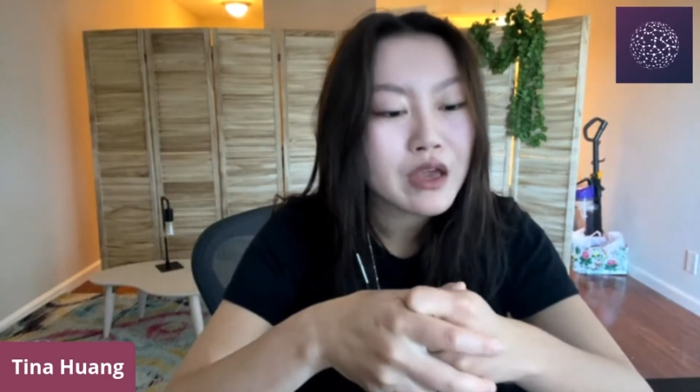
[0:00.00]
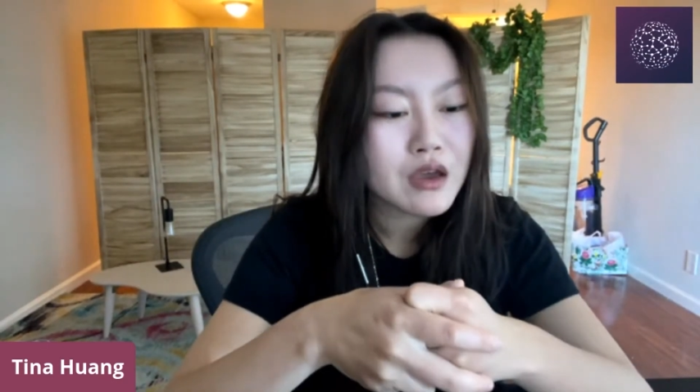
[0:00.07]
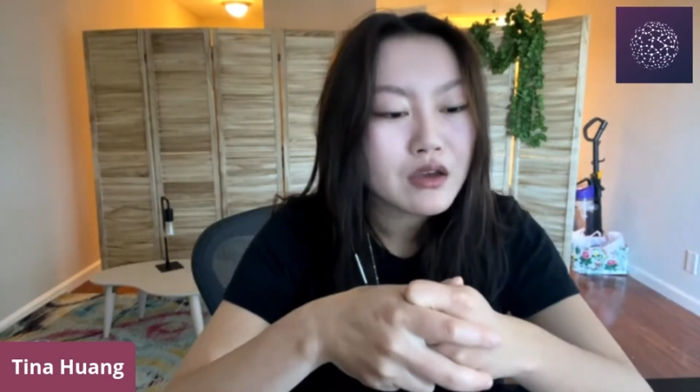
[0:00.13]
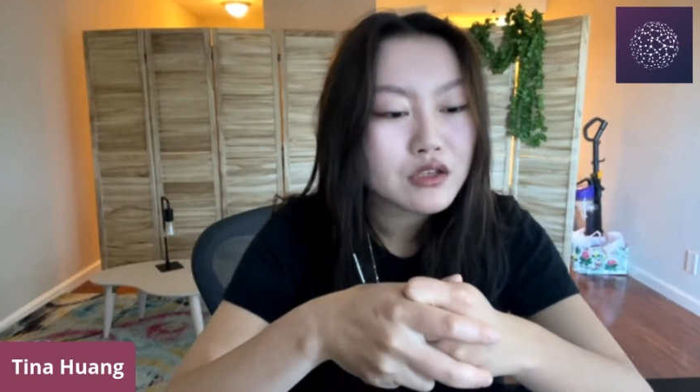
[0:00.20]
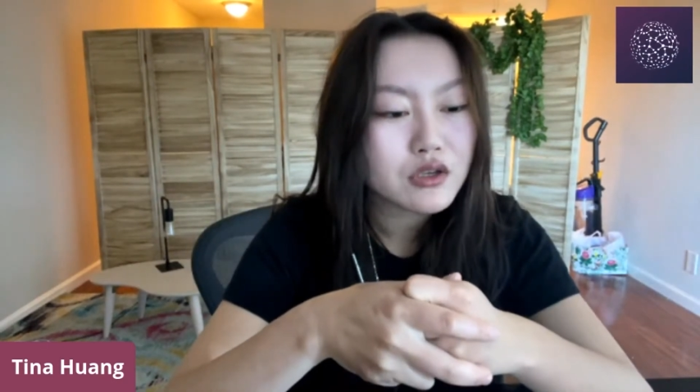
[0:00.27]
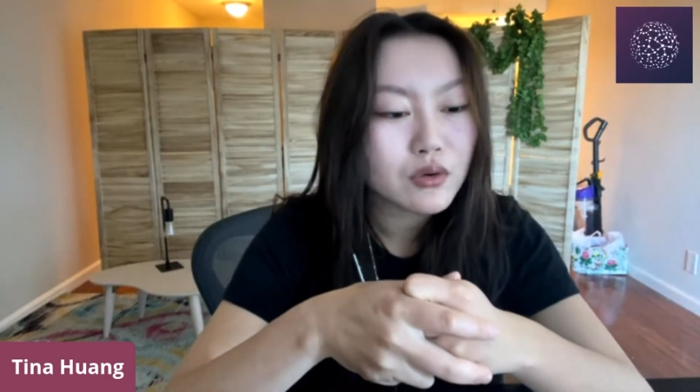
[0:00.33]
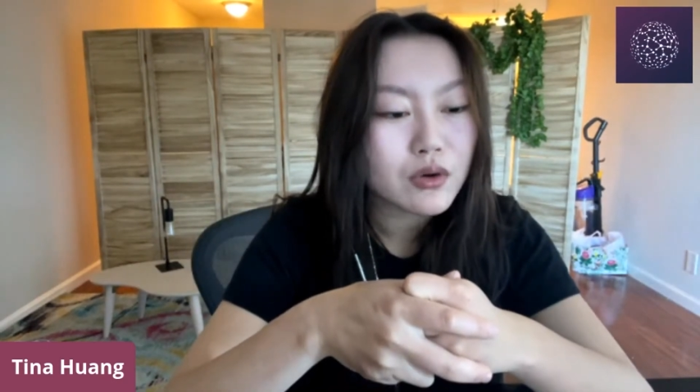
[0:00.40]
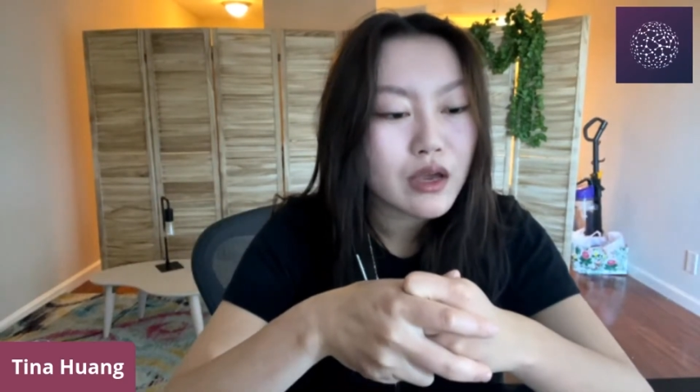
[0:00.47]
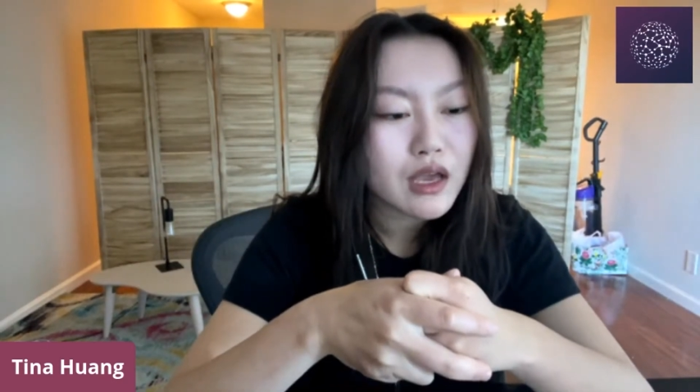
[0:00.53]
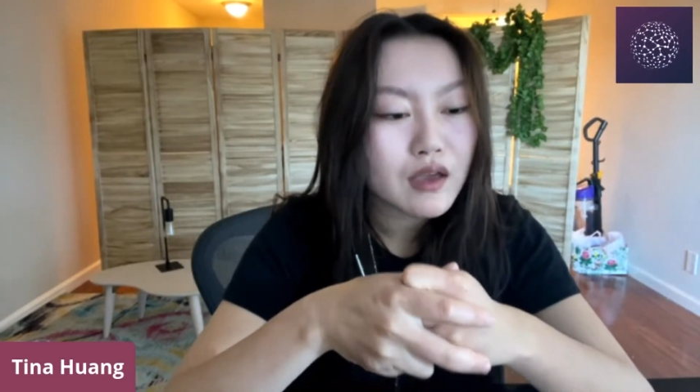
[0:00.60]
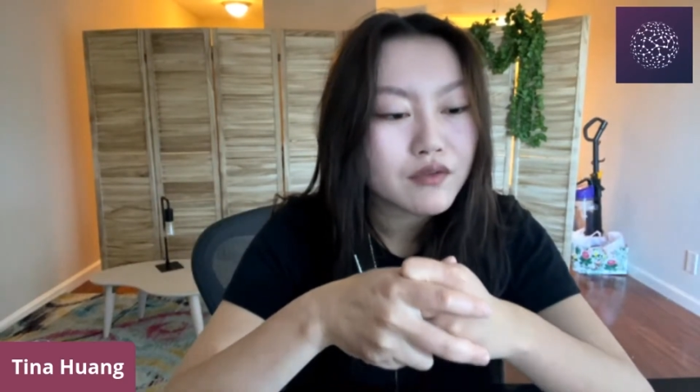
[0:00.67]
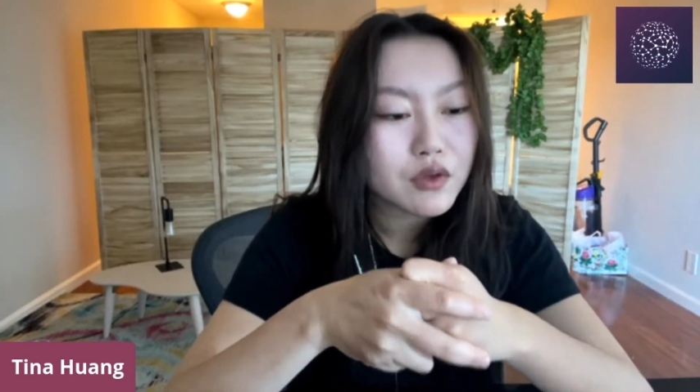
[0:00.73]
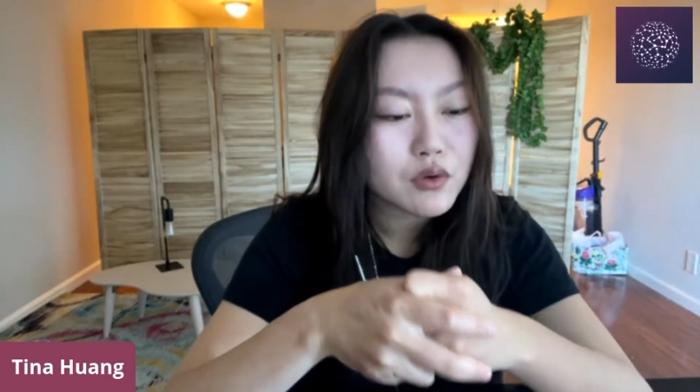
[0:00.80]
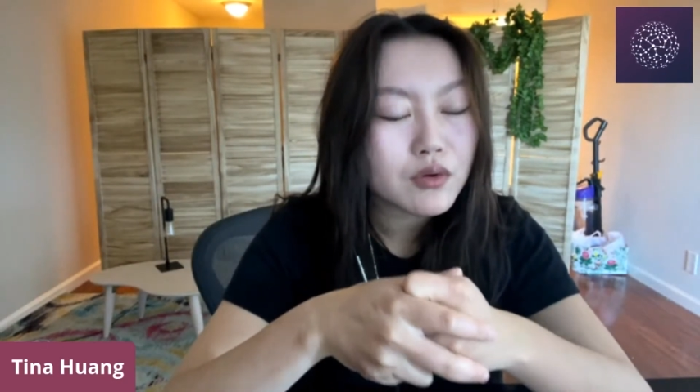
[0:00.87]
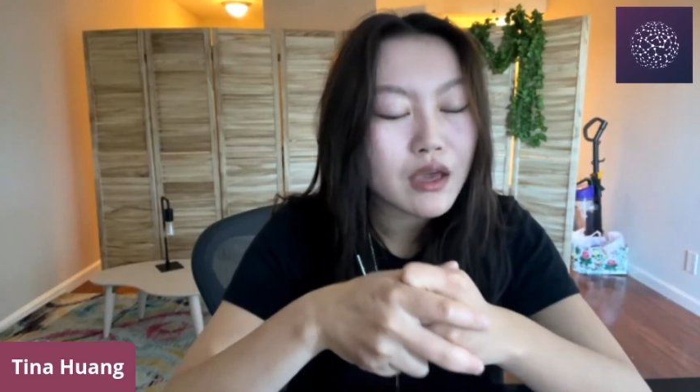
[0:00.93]
So if
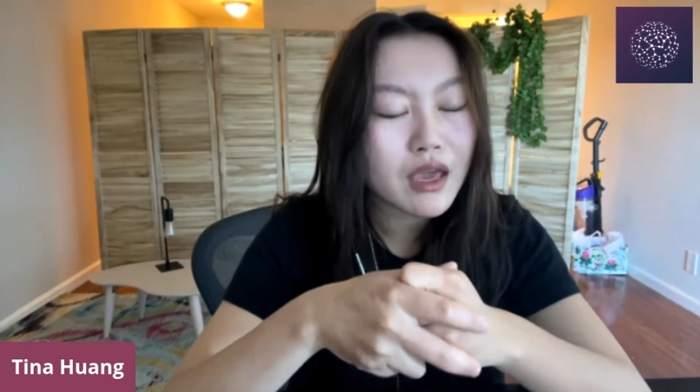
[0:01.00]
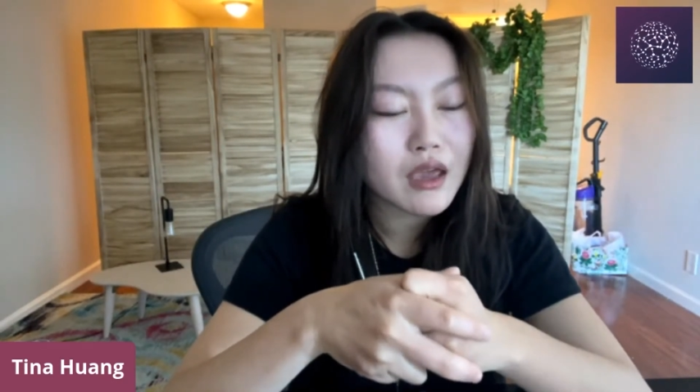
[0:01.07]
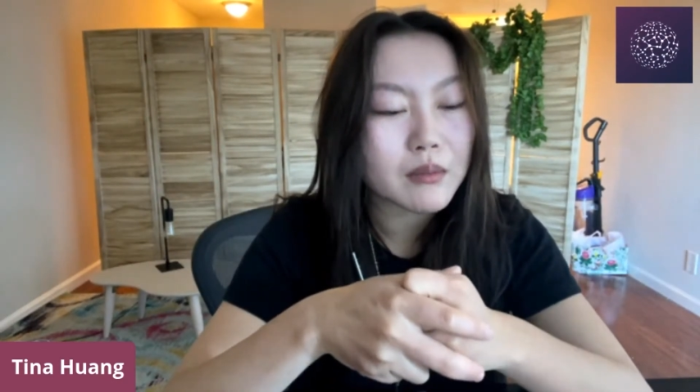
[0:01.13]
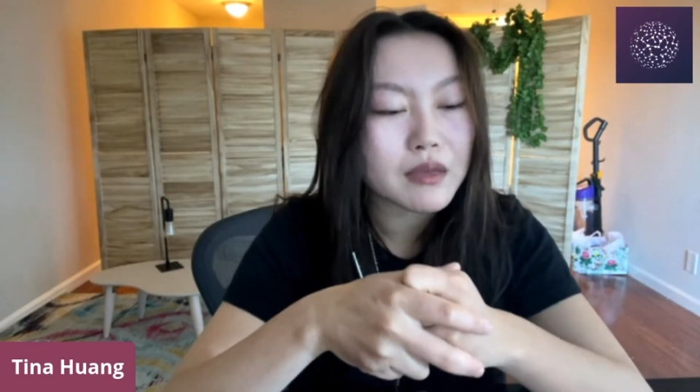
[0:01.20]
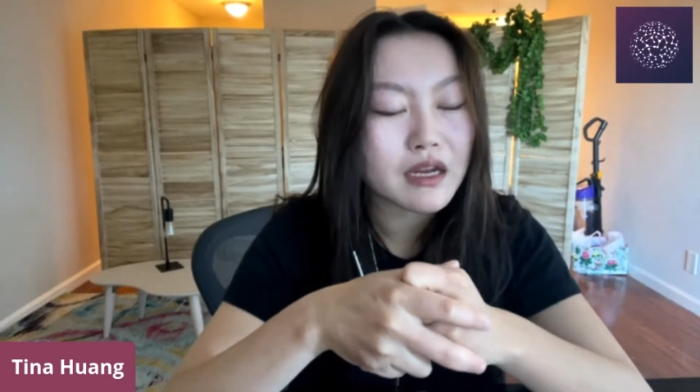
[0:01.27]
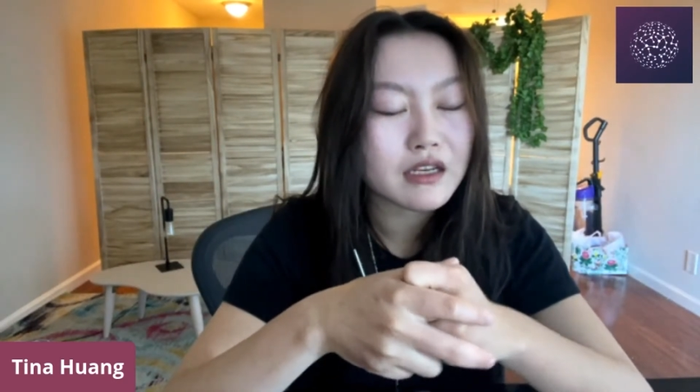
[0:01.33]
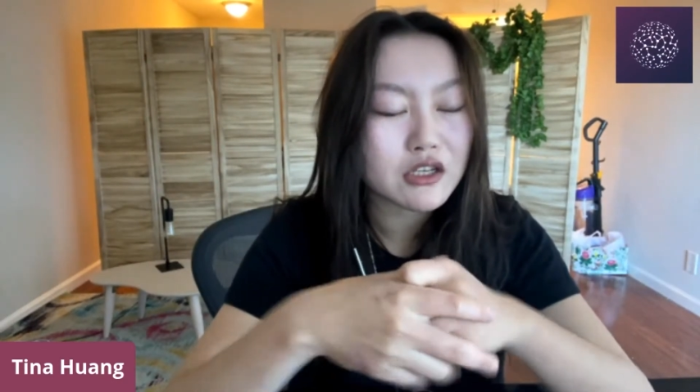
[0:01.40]
you came in and